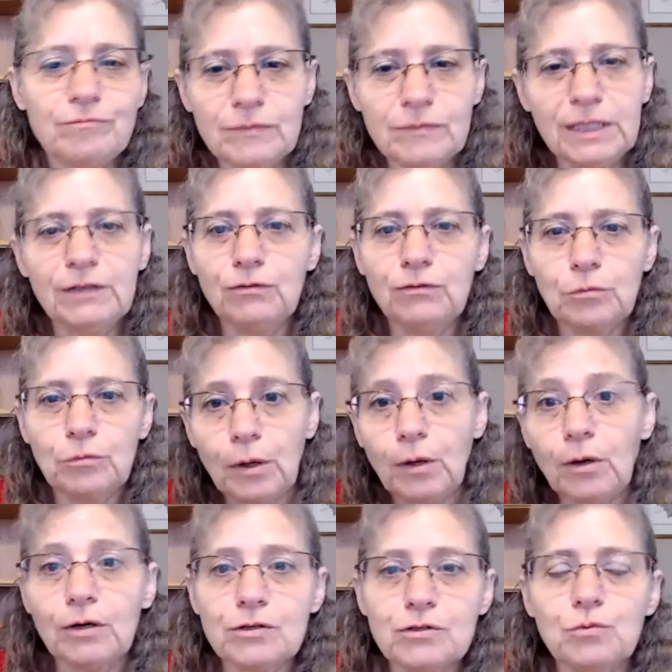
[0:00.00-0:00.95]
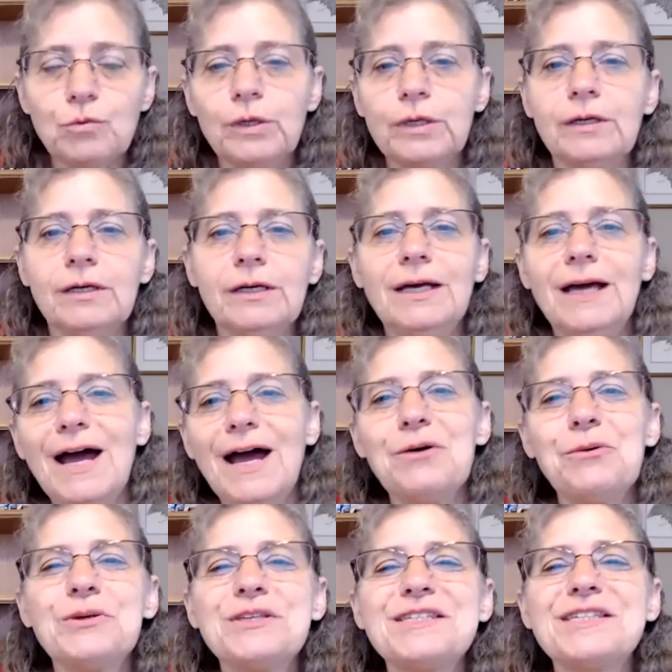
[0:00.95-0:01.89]
liver parts,
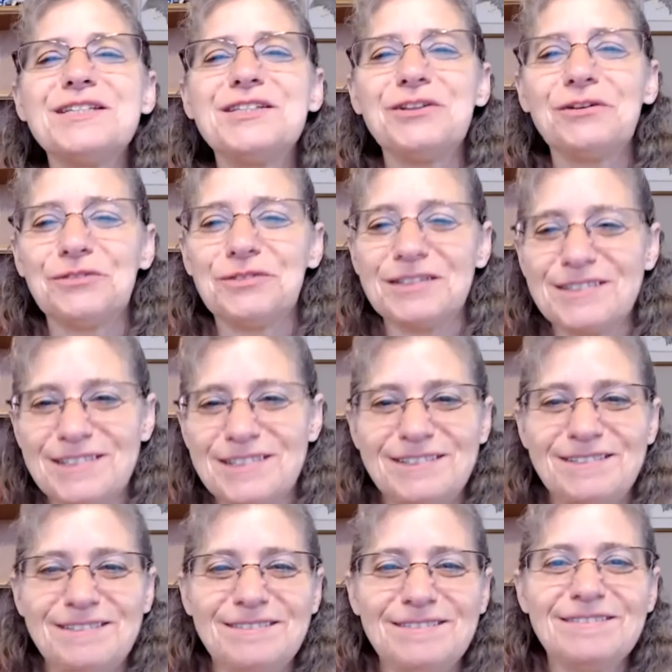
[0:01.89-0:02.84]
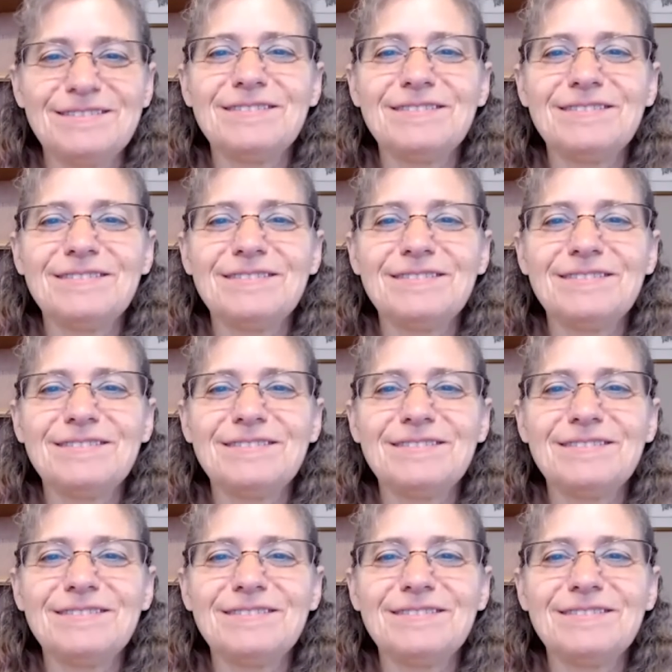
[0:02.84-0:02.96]
what's the difference?